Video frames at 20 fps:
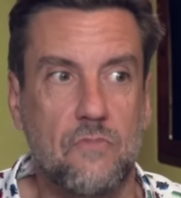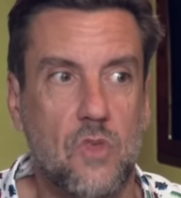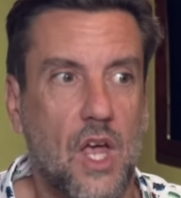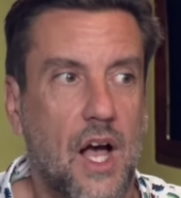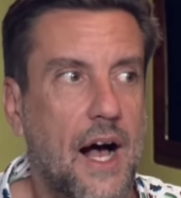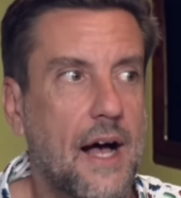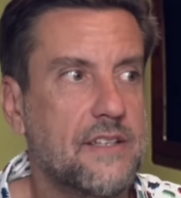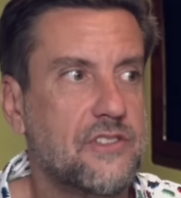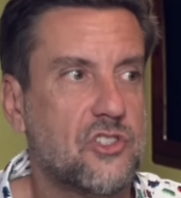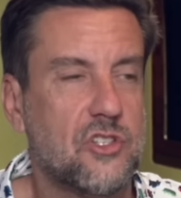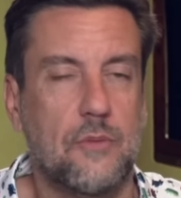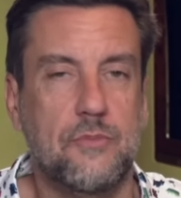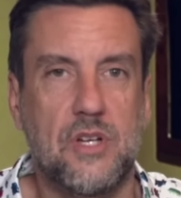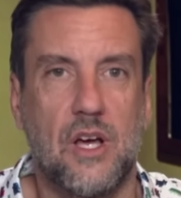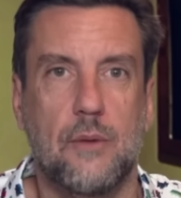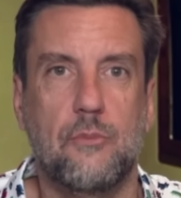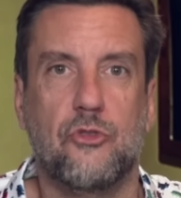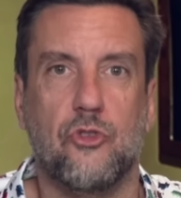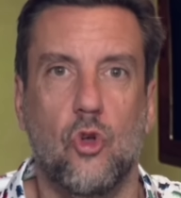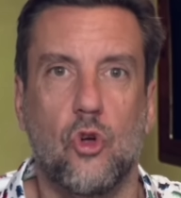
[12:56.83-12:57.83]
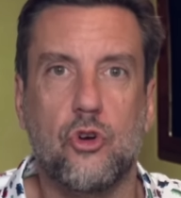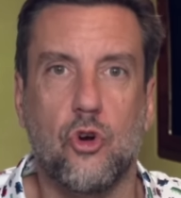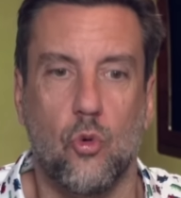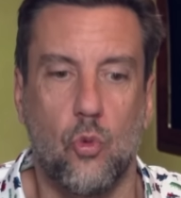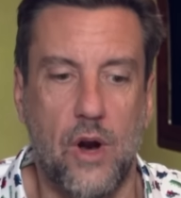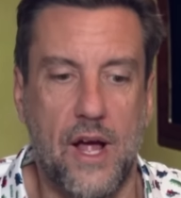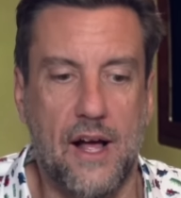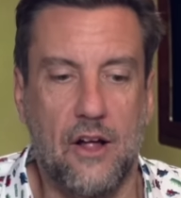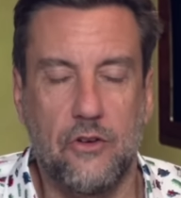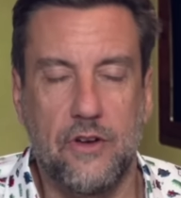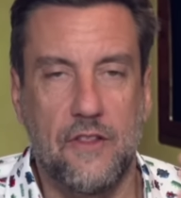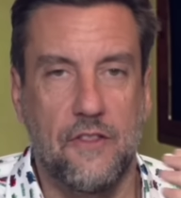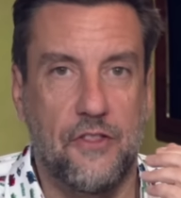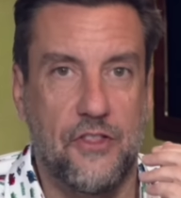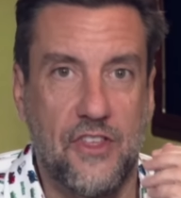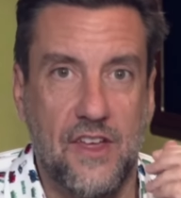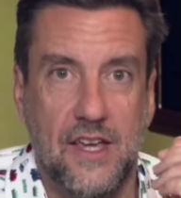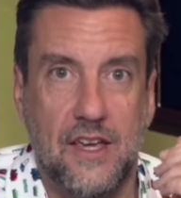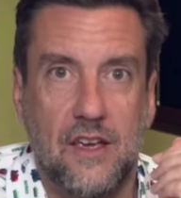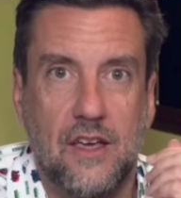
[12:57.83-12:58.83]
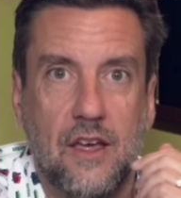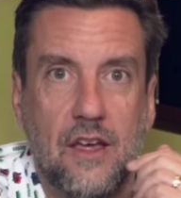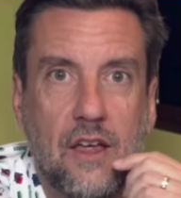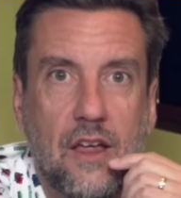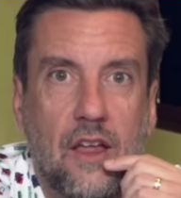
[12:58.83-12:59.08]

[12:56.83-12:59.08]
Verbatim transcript: I sometimes look around and think,